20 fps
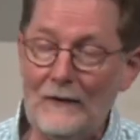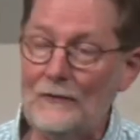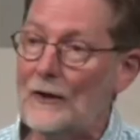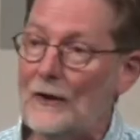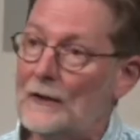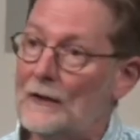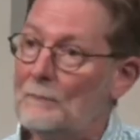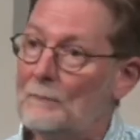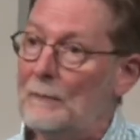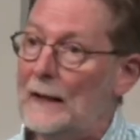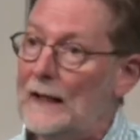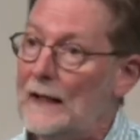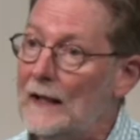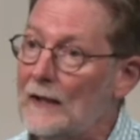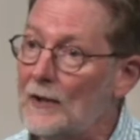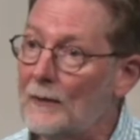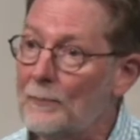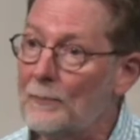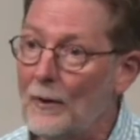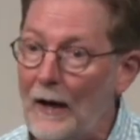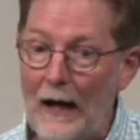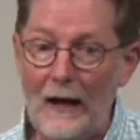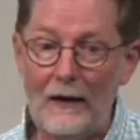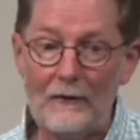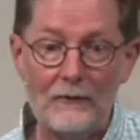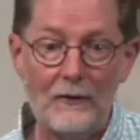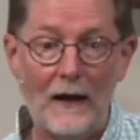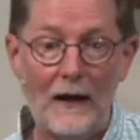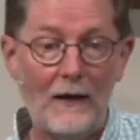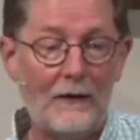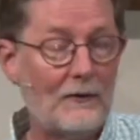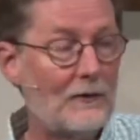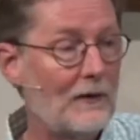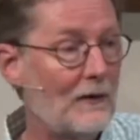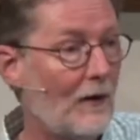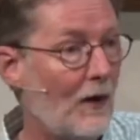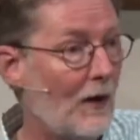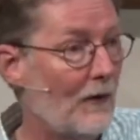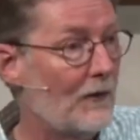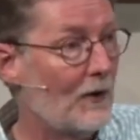and begin the process
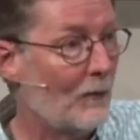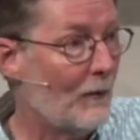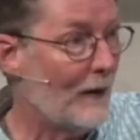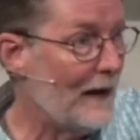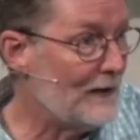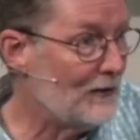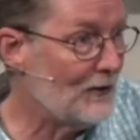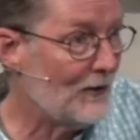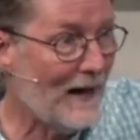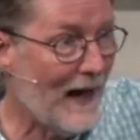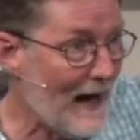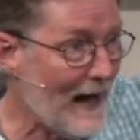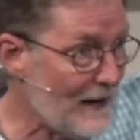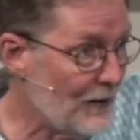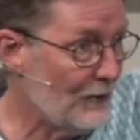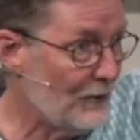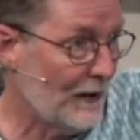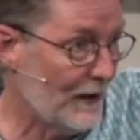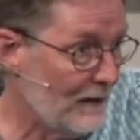on their way to godhood.